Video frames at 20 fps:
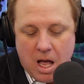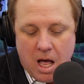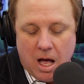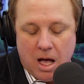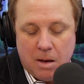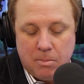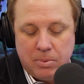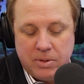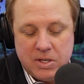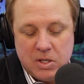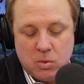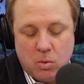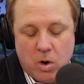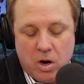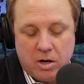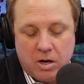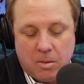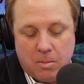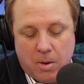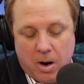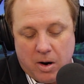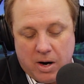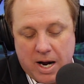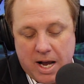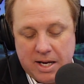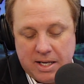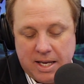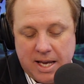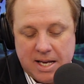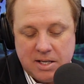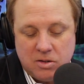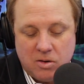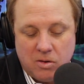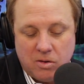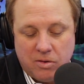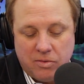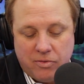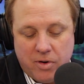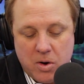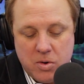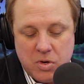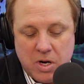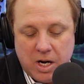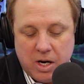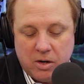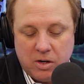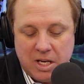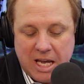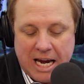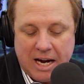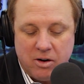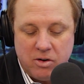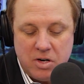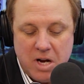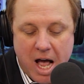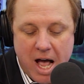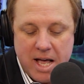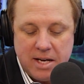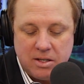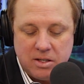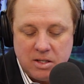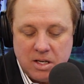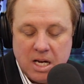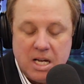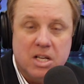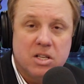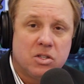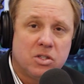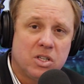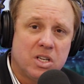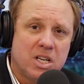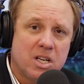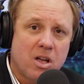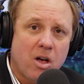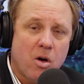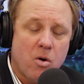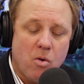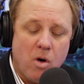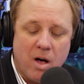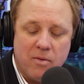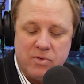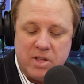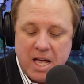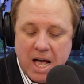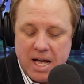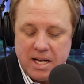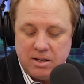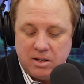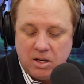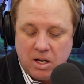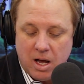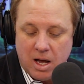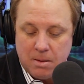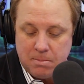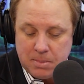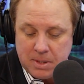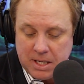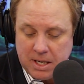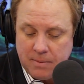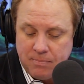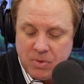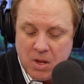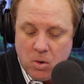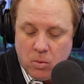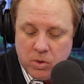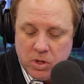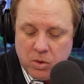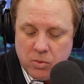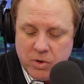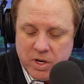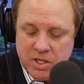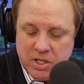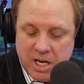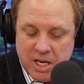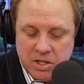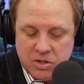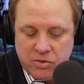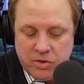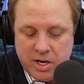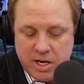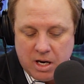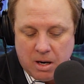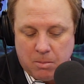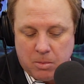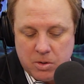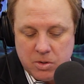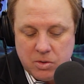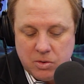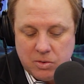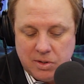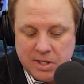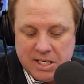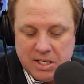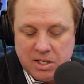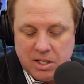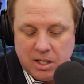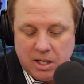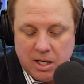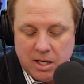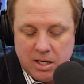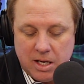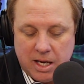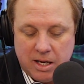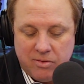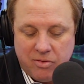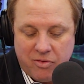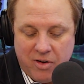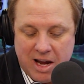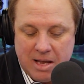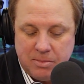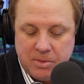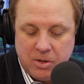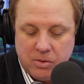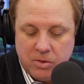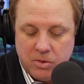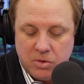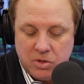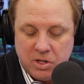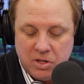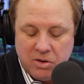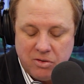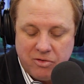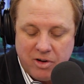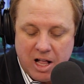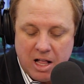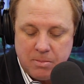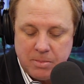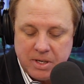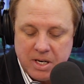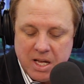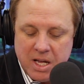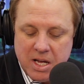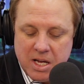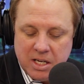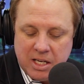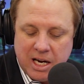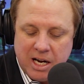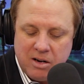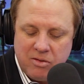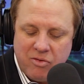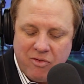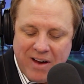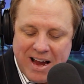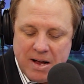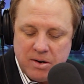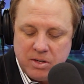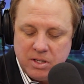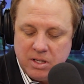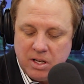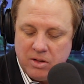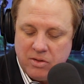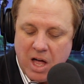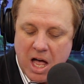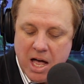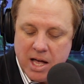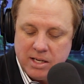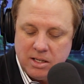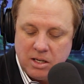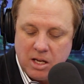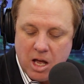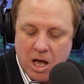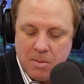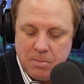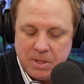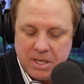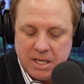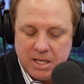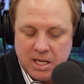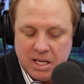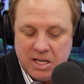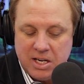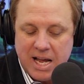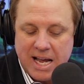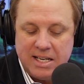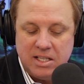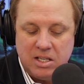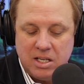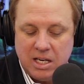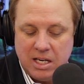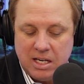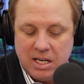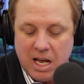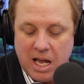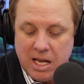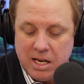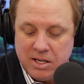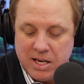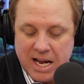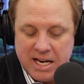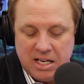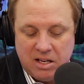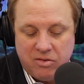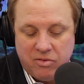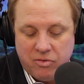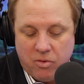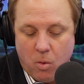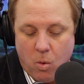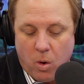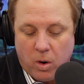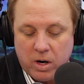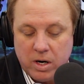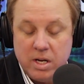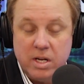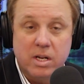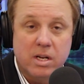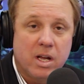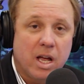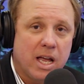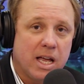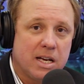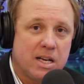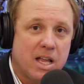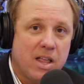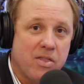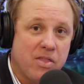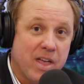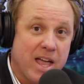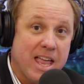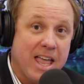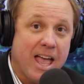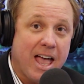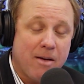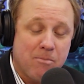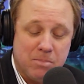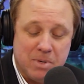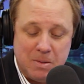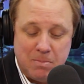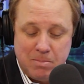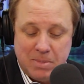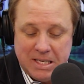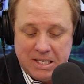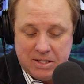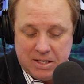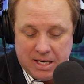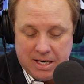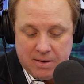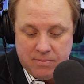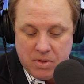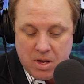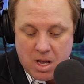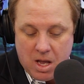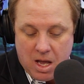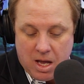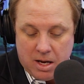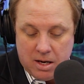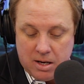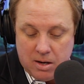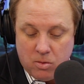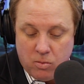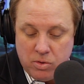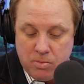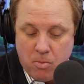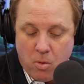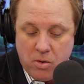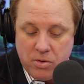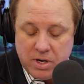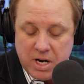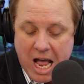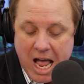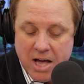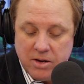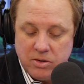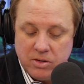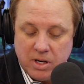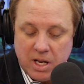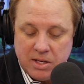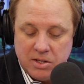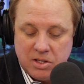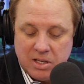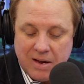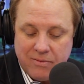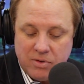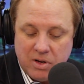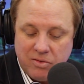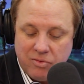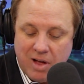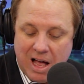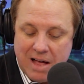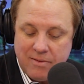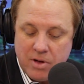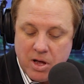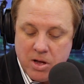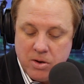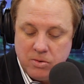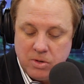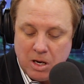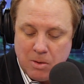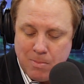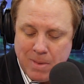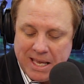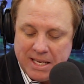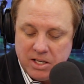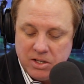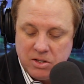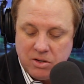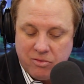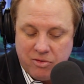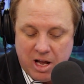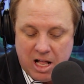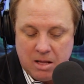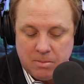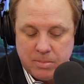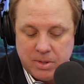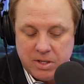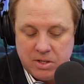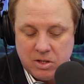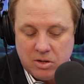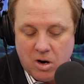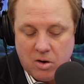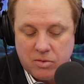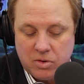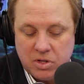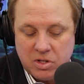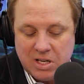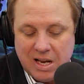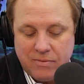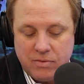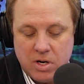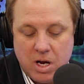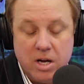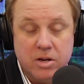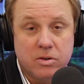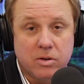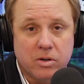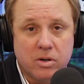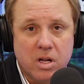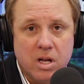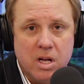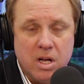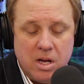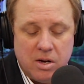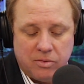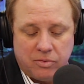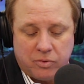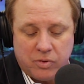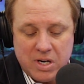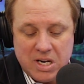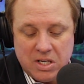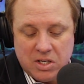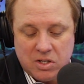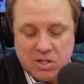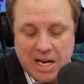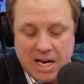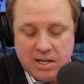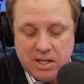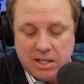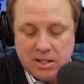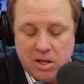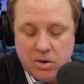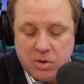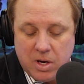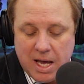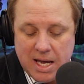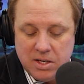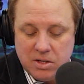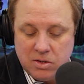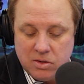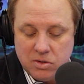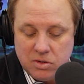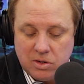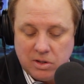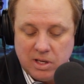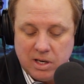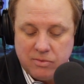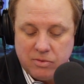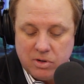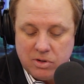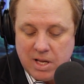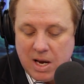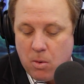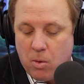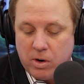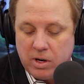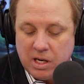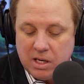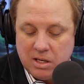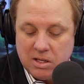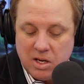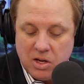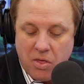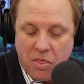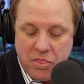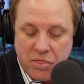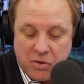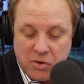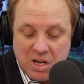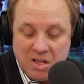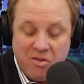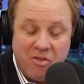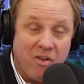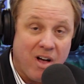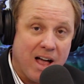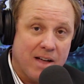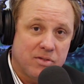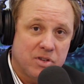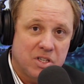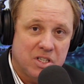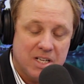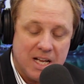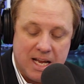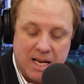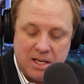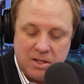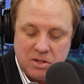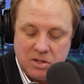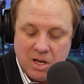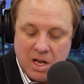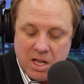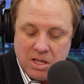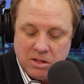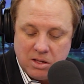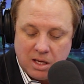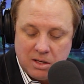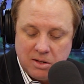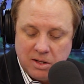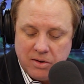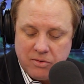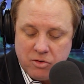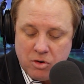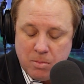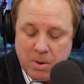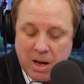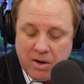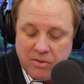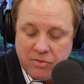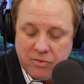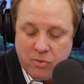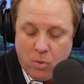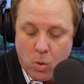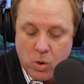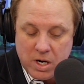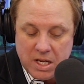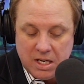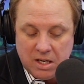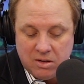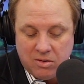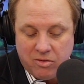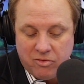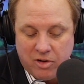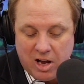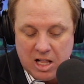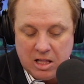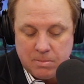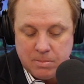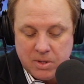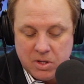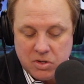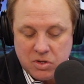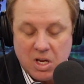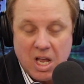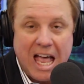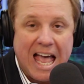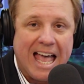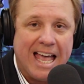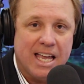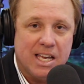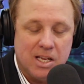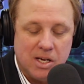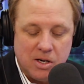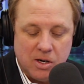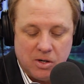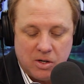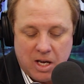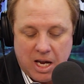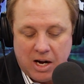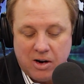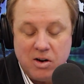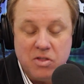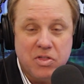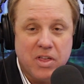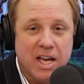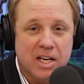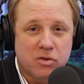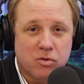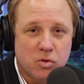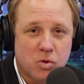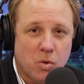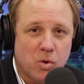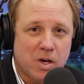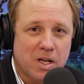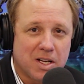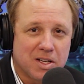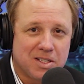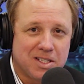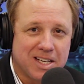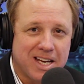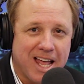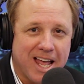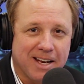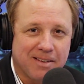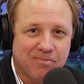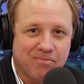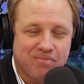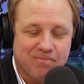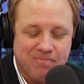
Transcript: Uh, please welcome our uh, guest on the phone here, Karen Hutton, CEO of the Hutton Company, with a rich history in commercial leasing and, and family roots in development. Karen founded the Hutton Company in 1994, and they have been busy. Uh, with more than 175 owned and managed developments and over 700 freestanding locations delivered. They work in 35 states. They deliver about 40 developments a year. Karen, thanks for joining us today.